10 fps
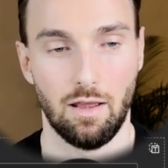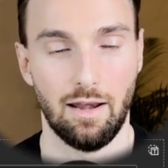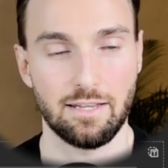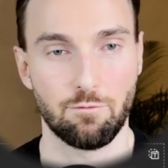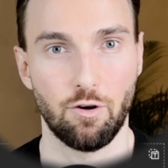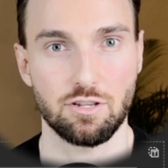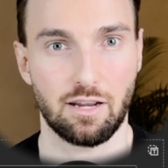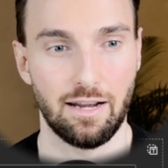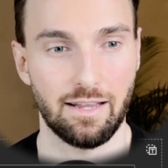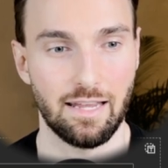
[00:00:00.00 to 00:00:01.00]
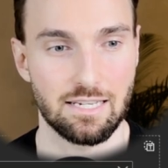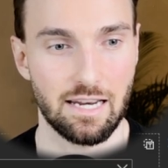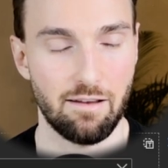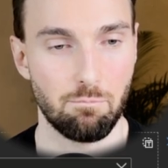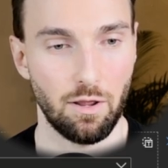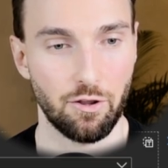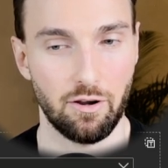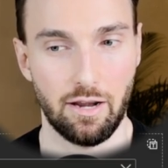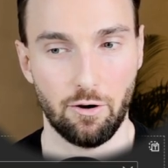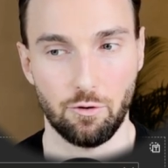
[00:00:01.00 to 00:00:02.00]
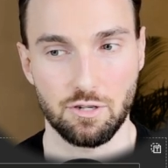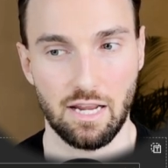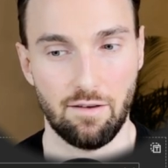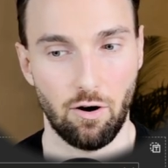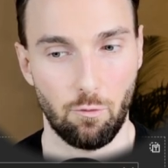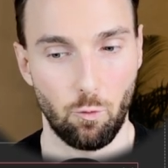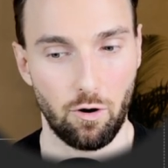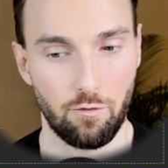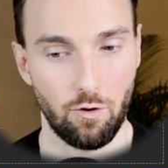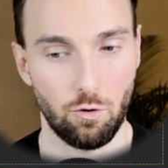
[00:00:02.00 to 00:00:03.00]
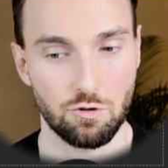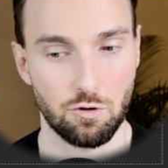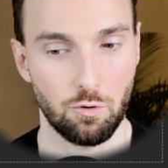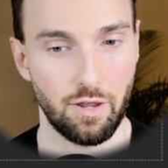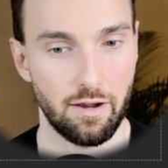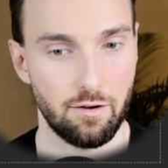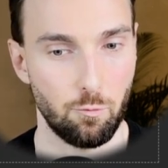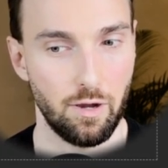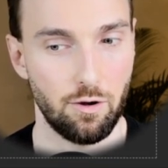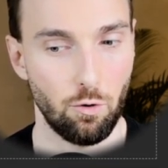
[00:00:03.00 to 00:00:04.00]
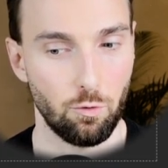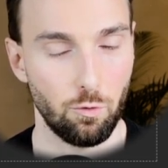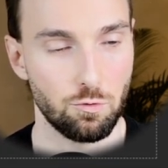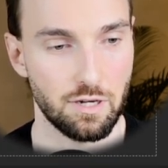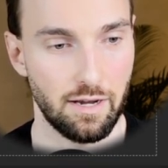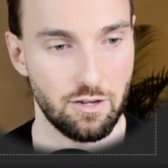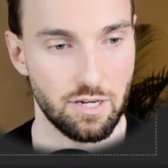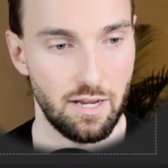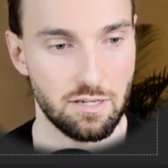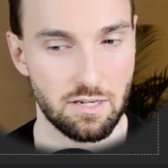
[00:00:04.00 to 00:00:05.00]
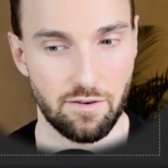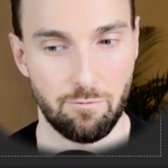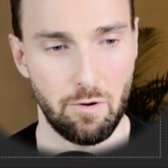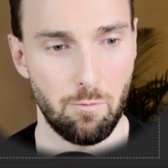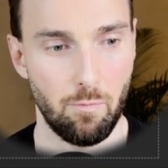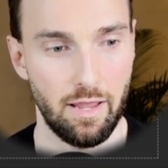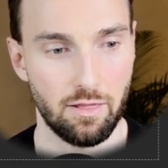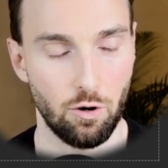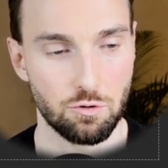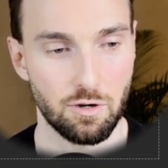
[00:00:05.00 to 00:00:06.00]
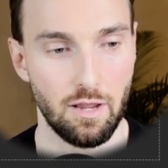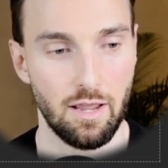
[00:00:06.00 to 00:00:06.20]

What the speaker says: Let's first click the save button here to save our workflow so that we don't lose any changes if we made those.